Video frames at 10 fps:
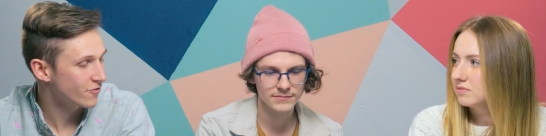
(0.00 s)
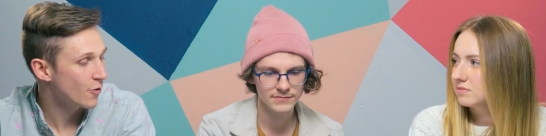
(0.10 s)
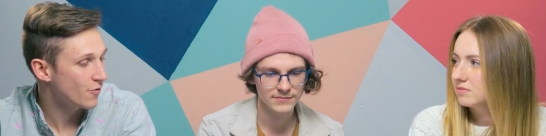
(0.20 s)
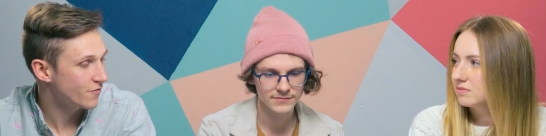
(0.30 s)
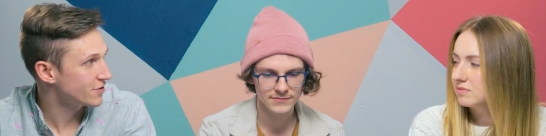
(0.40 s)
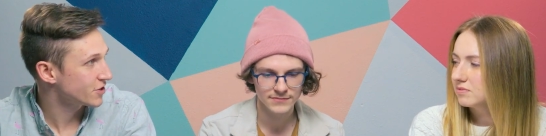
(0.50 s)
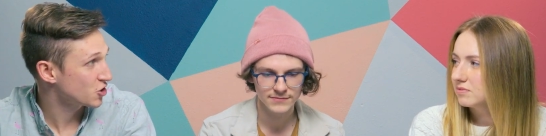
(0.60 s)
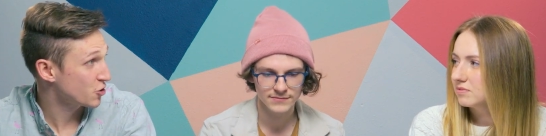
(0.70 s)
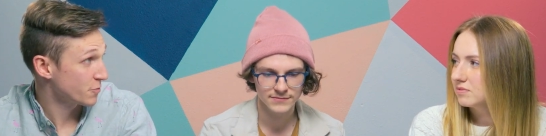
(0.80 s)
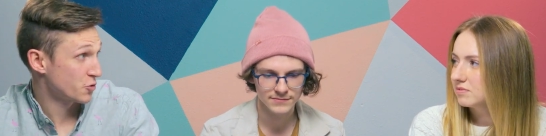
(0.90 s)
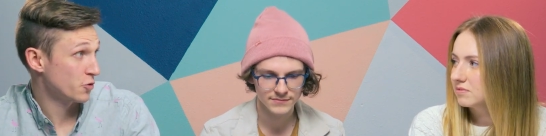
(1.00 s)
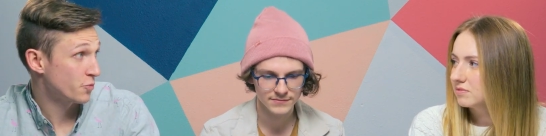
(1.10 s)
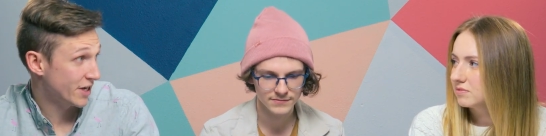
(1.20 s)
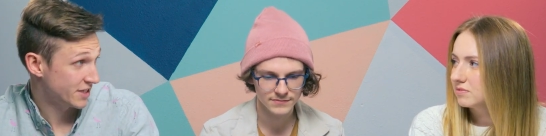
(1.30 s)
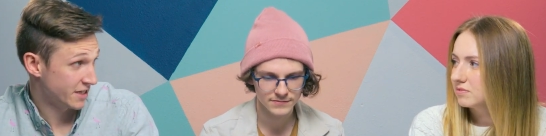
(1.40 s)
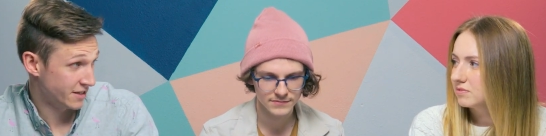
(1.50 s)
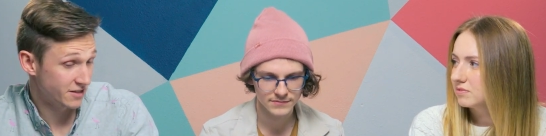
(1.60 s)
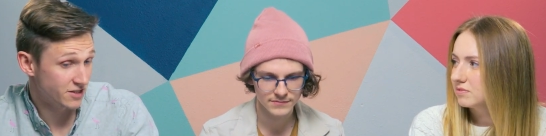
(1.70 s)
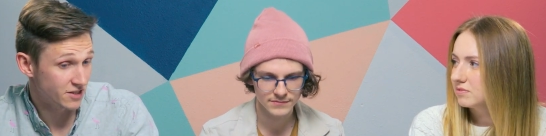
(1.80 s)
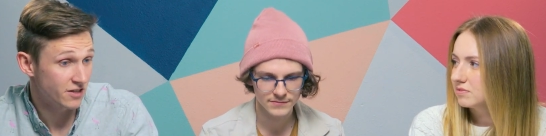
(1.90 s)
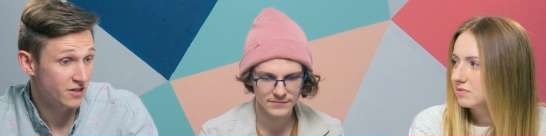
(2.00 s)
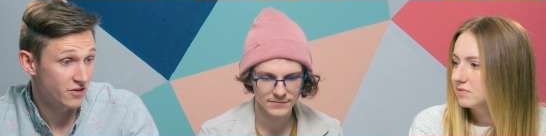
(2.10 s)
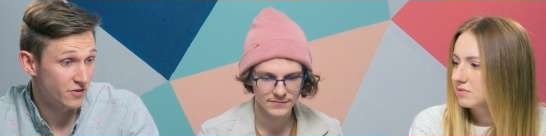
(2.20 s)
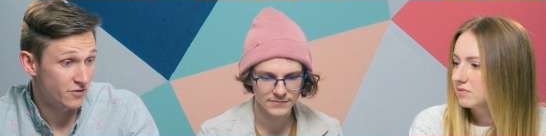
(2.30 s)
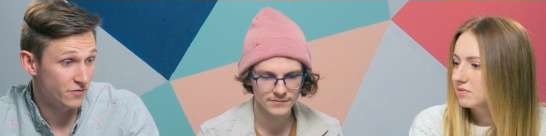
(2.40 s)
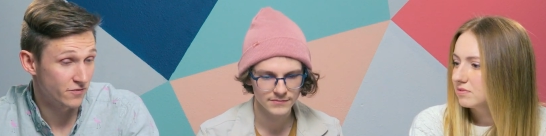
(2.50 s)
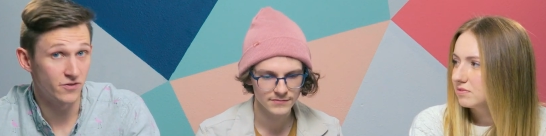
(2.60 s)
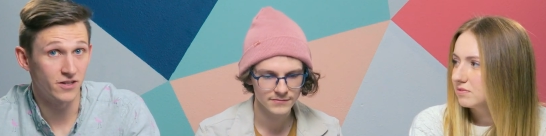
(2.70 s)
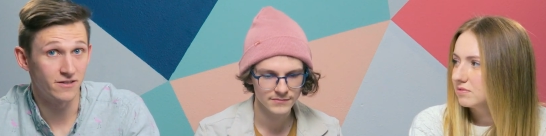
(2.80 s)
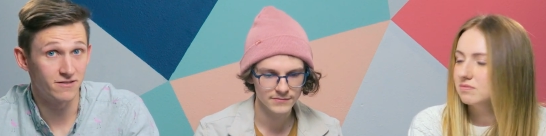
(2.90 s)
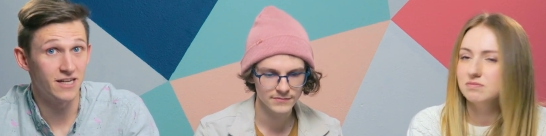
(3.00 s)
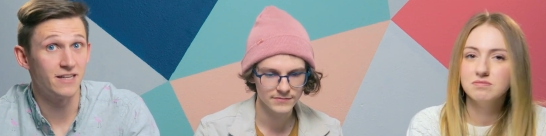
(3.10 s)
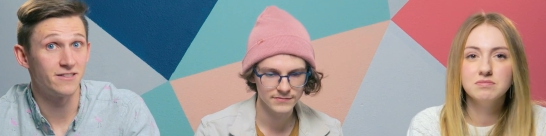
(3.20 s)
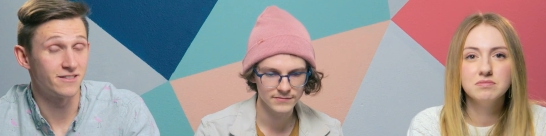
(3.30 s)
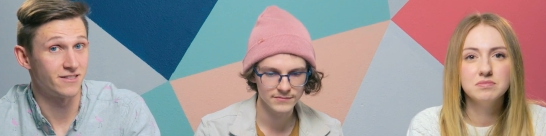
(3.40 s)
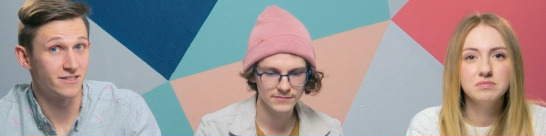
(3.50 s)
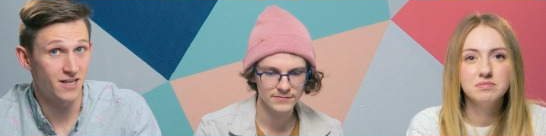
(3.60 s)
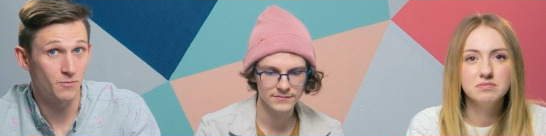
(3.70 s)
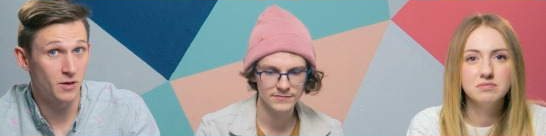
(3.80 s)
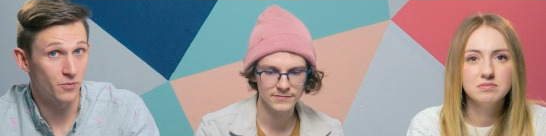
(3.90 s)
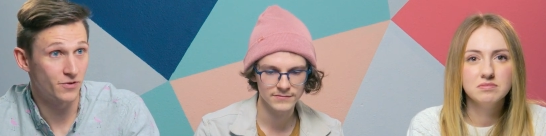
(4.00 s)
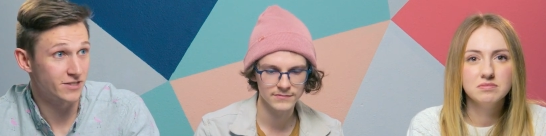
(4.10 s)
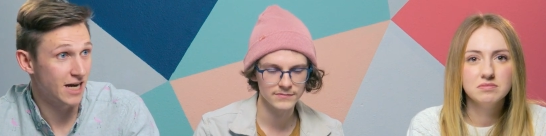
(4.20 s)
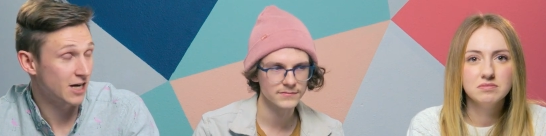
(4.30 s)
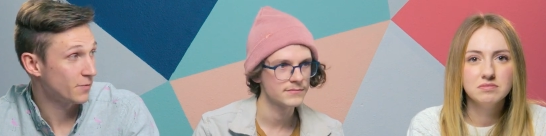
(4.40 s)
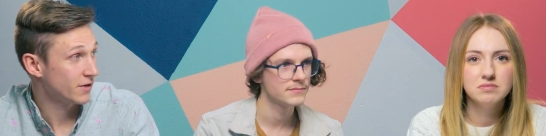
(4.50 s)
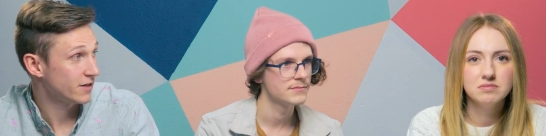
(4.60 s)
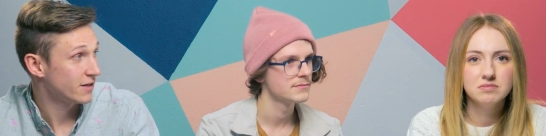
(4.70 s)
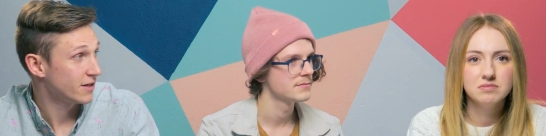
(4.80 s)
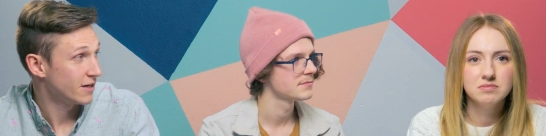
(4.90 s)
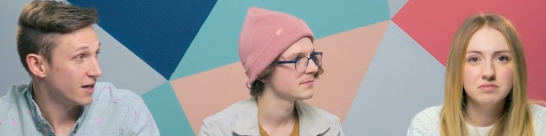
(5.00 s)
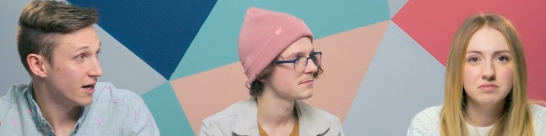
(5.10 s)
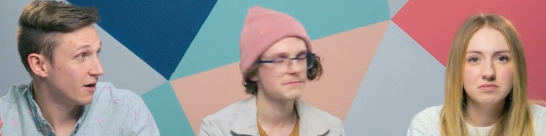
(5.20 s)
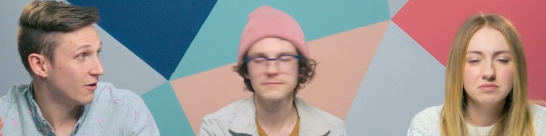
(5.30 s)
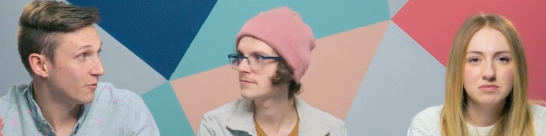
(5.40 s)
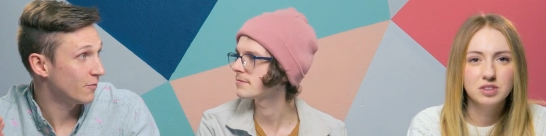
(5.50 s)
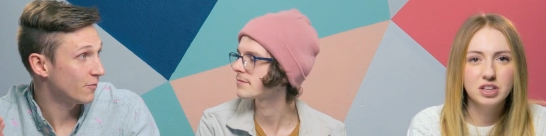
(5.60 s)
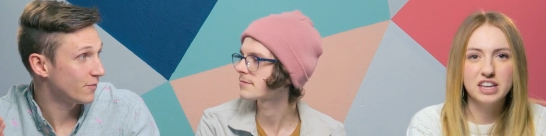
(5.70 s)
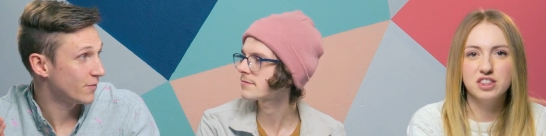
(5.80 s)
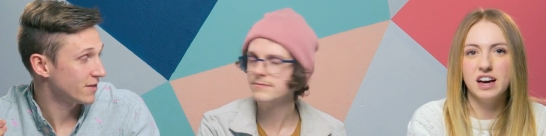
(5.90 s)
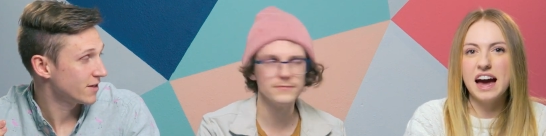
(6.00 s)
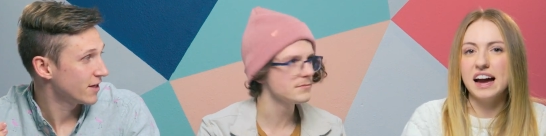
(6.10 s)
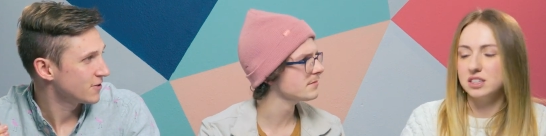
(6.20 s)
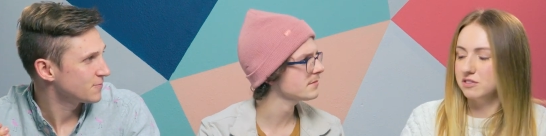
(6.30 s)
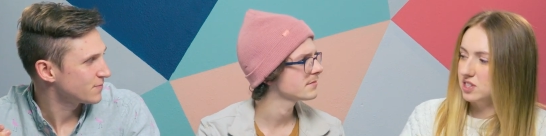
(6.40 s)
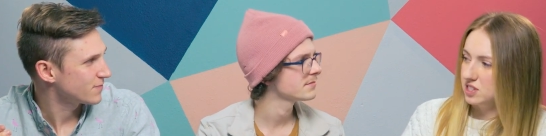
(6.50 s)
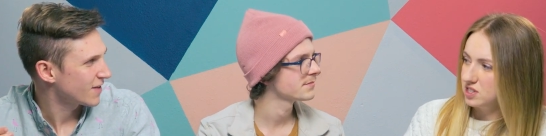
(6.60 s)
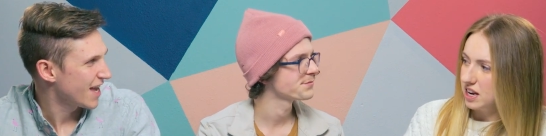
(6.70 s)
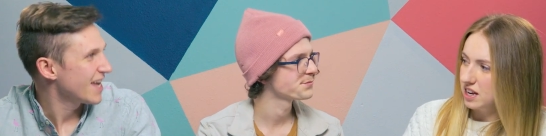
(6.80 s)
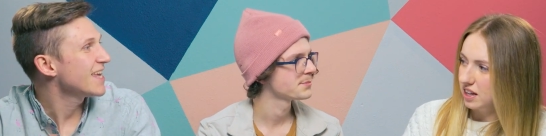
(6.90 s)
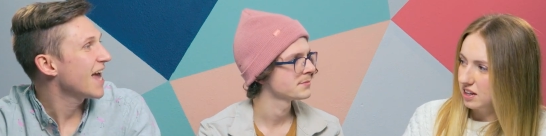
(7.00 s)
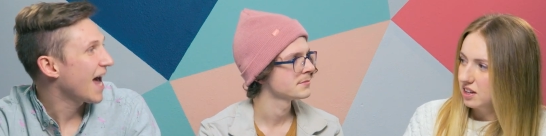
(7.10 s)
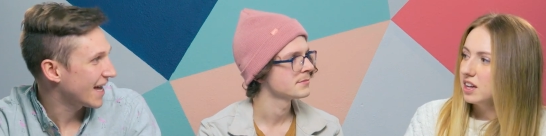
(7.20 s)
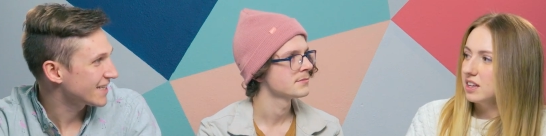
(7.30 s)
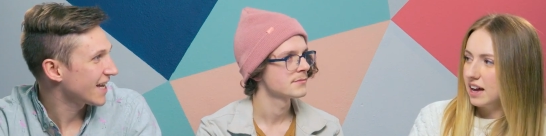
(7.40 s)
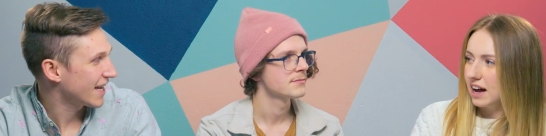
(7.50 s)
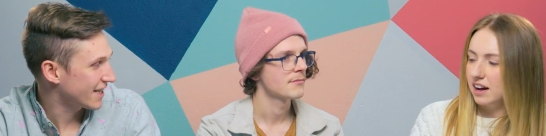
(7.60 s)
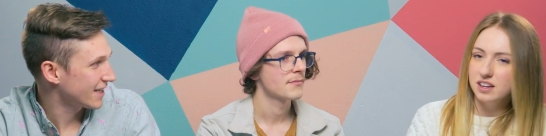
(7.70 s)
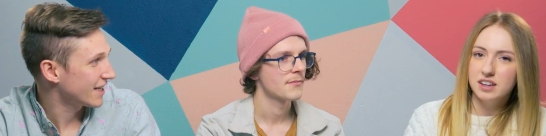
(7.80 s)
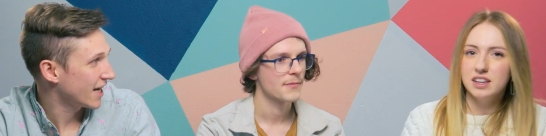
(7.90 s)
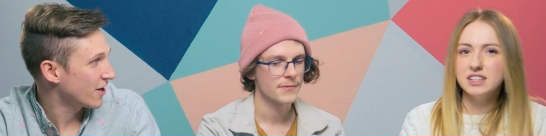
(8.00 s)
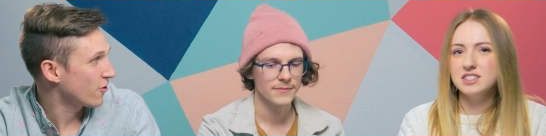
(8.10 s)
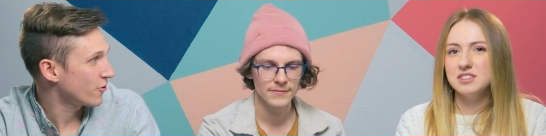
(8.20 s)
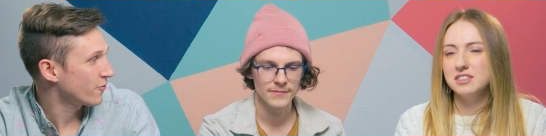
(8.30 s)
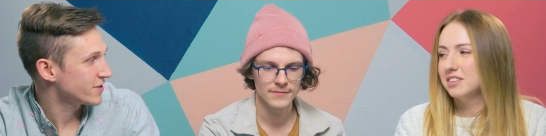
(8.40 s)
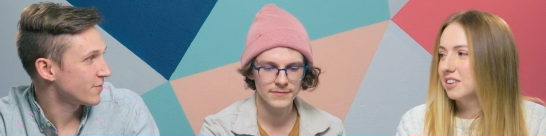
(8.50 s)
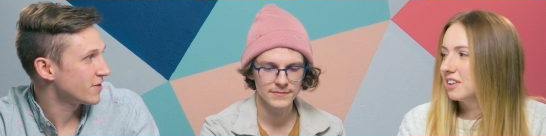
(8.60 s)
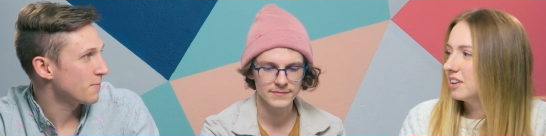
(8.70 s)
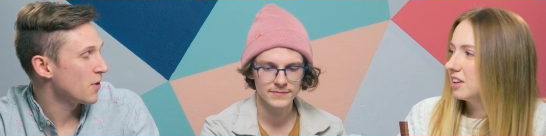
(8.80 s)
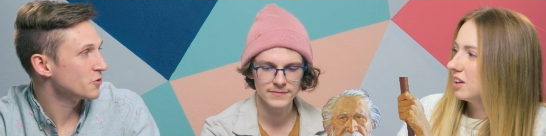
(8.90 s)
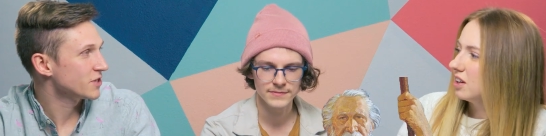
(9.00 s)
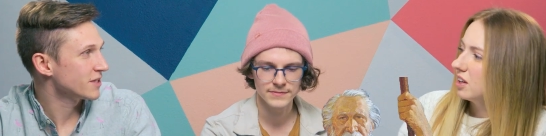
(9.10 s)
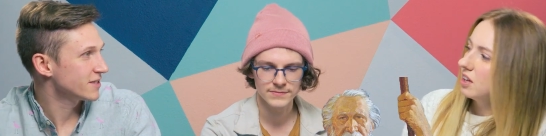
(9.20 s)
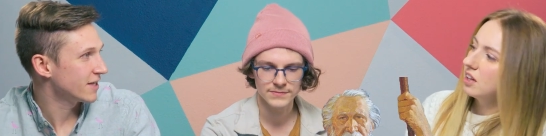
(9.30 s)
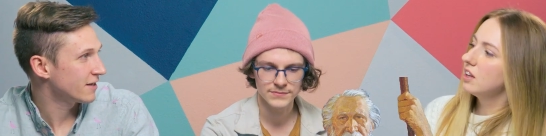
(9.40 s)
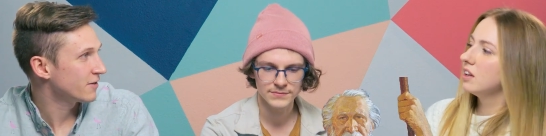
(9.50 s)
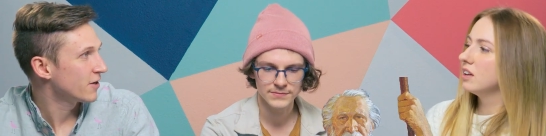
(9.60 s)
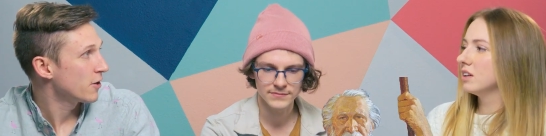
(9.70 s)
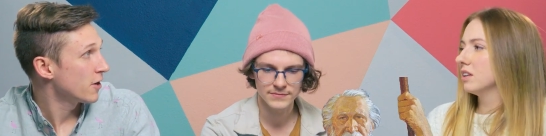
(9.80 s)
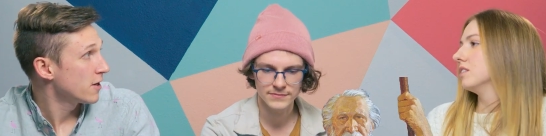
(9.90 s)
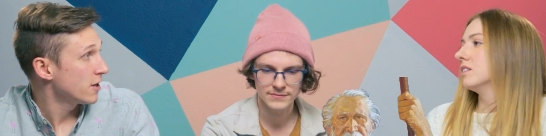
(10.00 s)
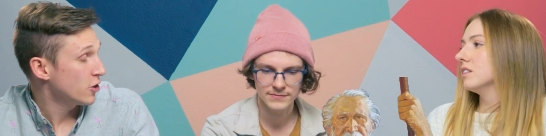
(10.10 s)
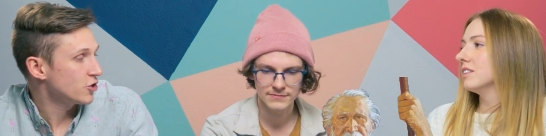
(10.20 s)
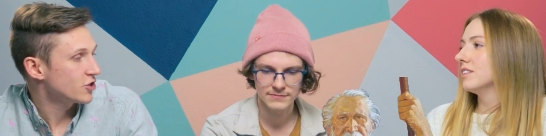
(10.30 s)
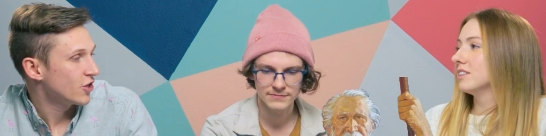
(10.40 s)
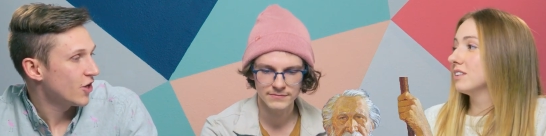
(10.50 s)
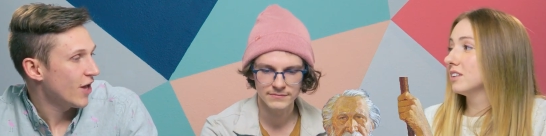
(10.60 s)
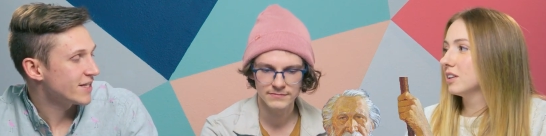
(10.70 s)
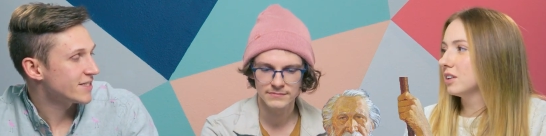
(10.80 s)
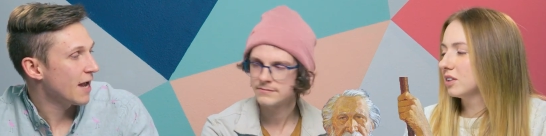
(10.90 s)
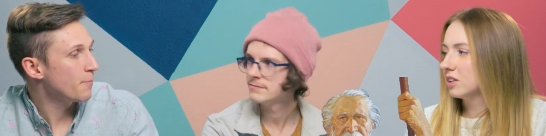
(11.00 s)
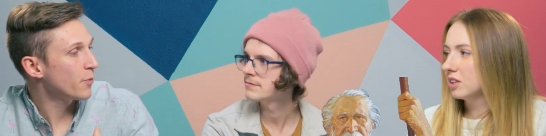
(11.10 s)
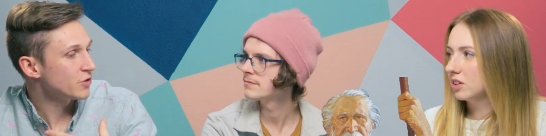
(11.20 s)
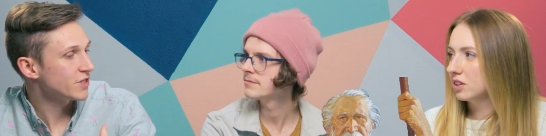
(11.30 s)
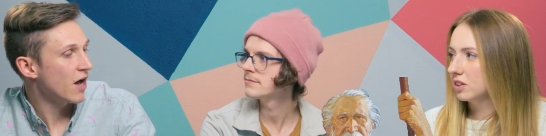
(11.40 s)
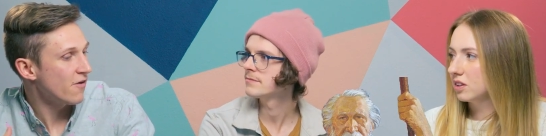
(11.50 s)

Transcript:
Speaker 1: even know if there's a scriptural precedence for the need to sustain people in sacrament. Like
Speaker 2: the act of sustaining.
Speaker 1: Yeah, exactly. Yeah, like, I don't know if it's something Moses did. There's examples